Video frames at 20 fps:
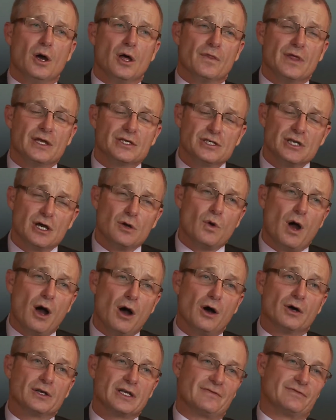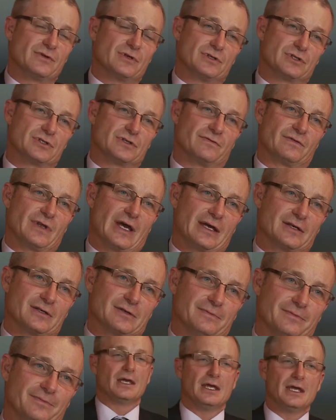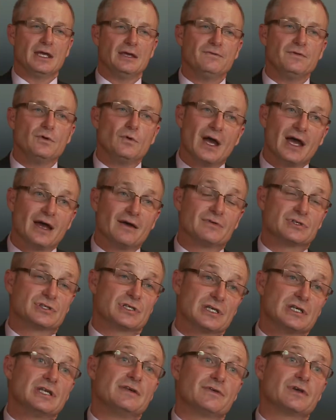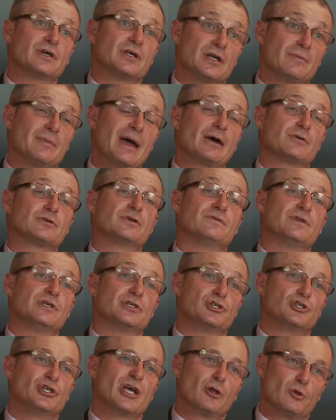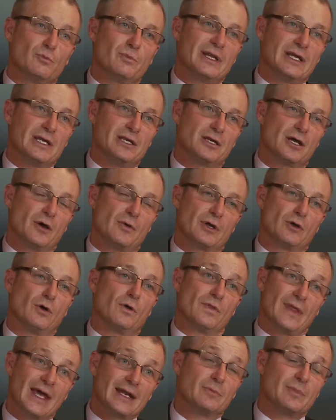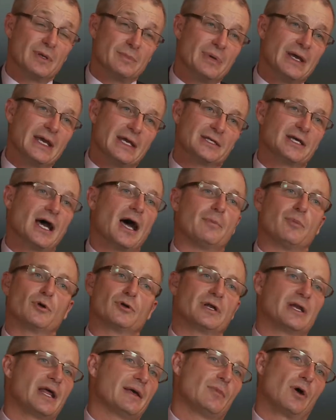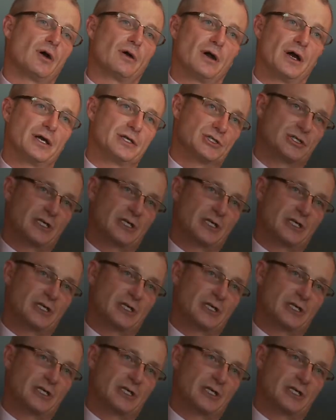There's no hard evidence of that. If you have a significant amount of this gel bleed going on, that'll be picked up on an MRI